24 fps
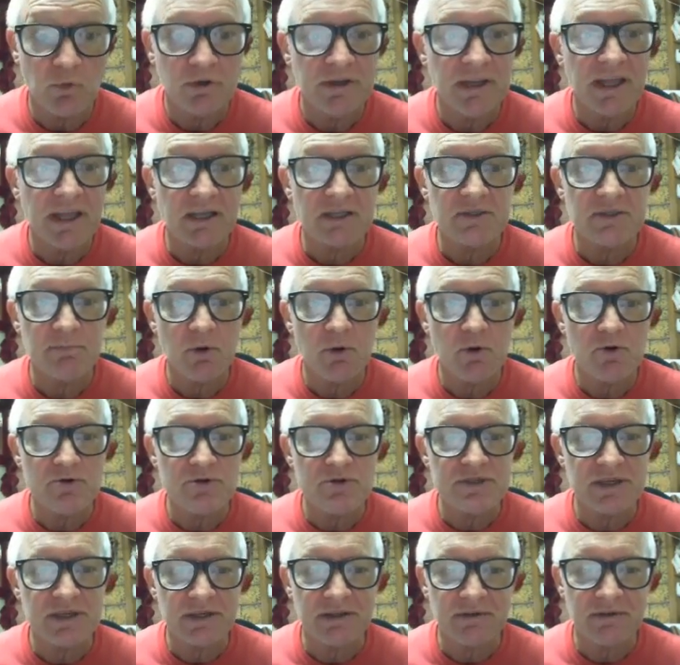
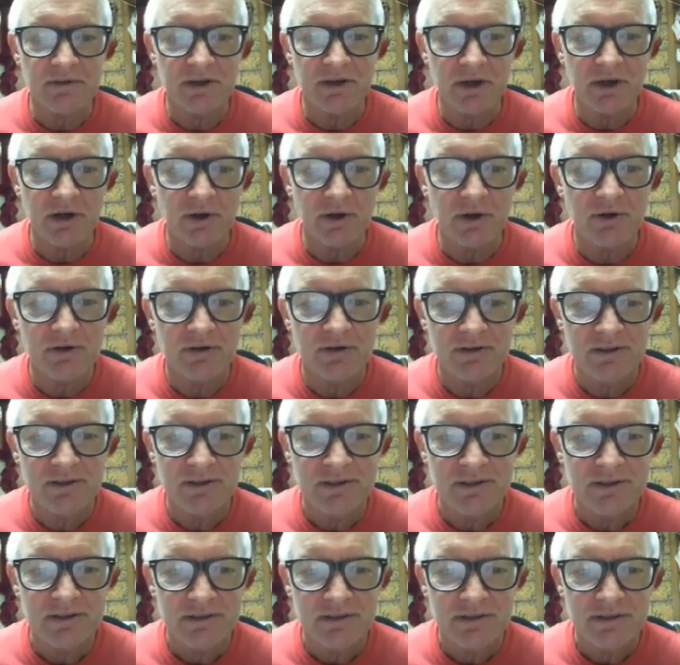exposing their
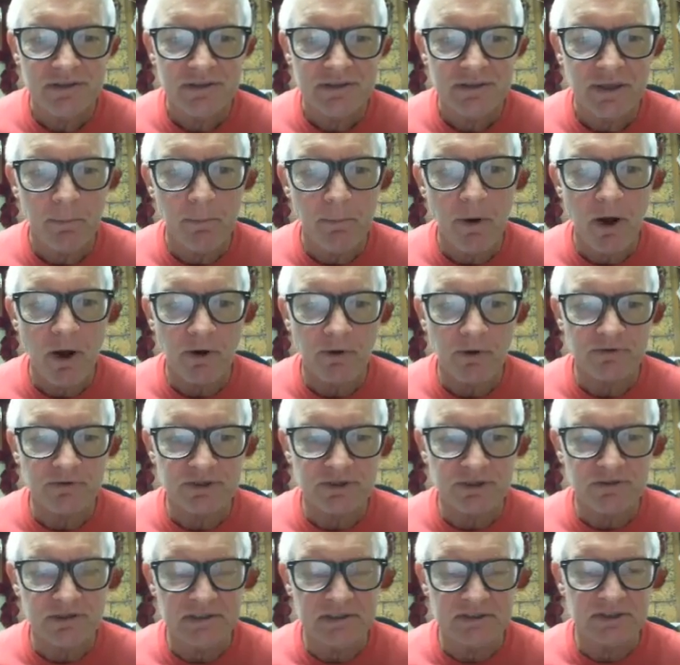
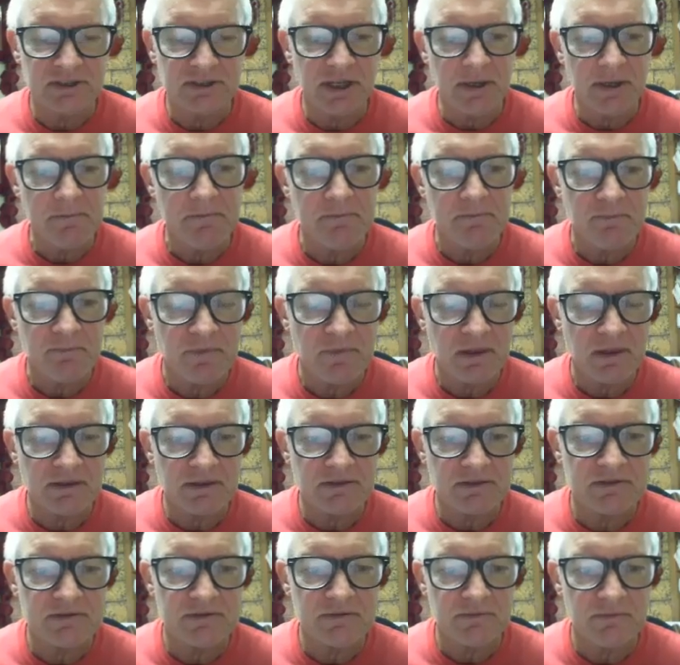hypocrisy, let's say.
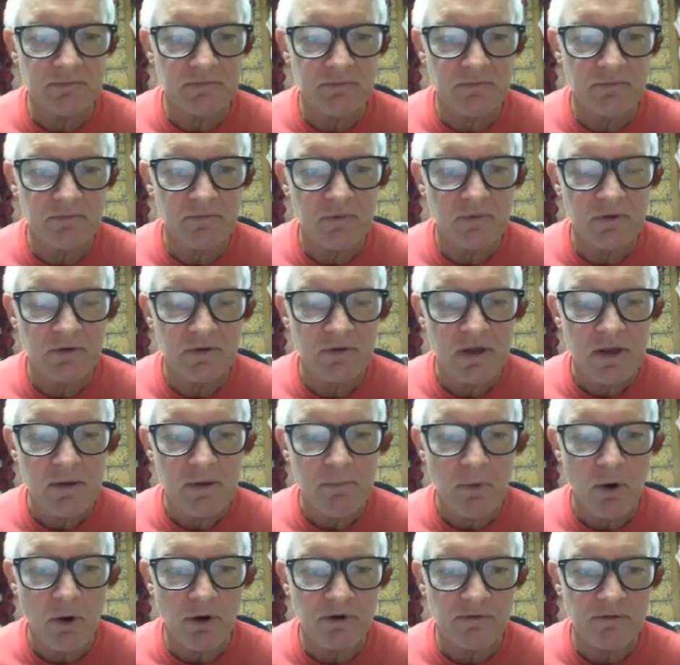That's
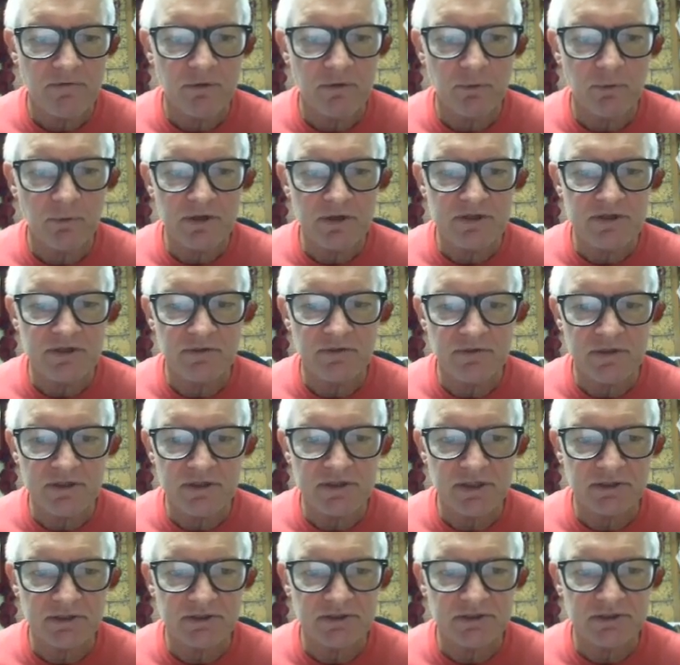part of the reason of this.
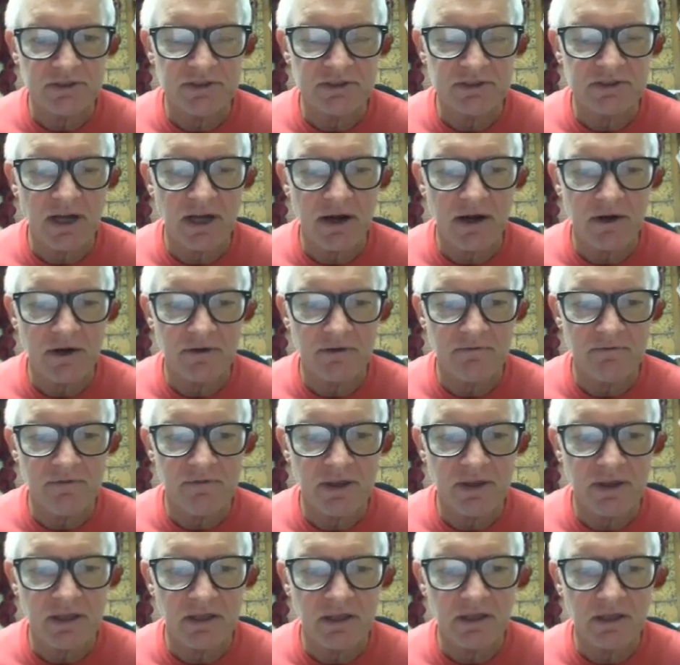I just get tired of
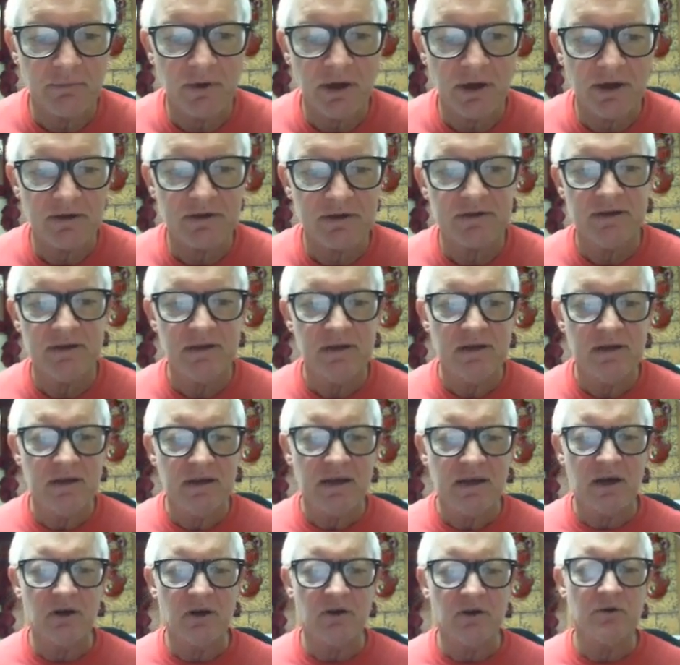thinking about
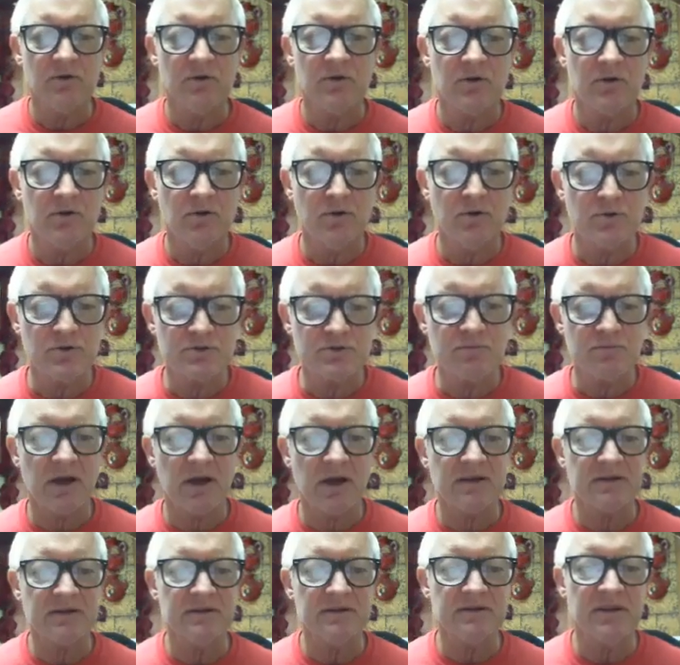how
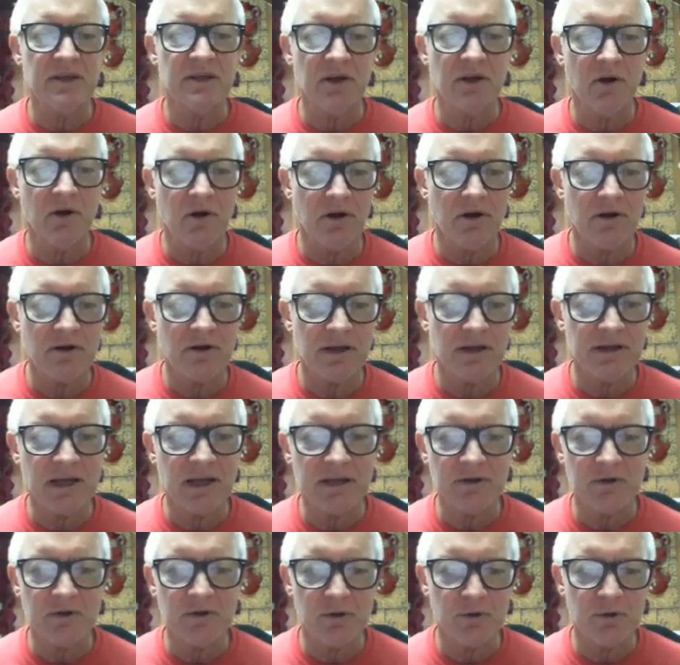closed-minded they are, and I
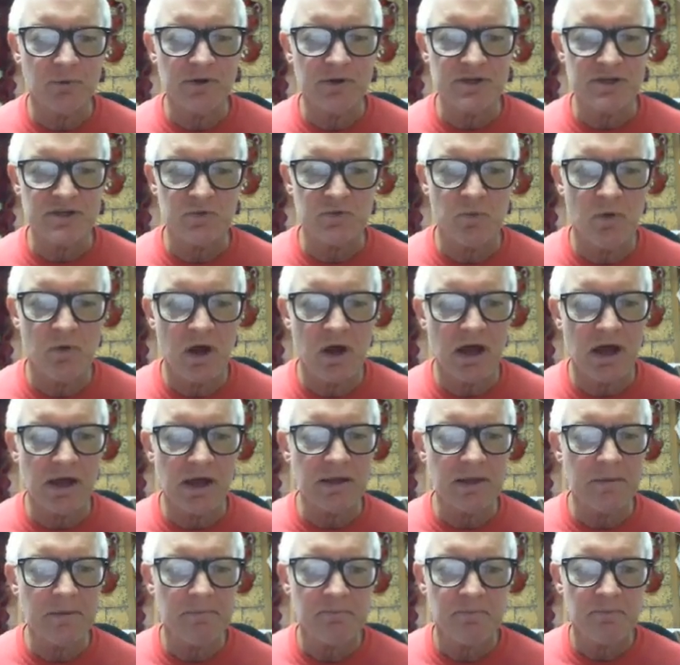know the reason why.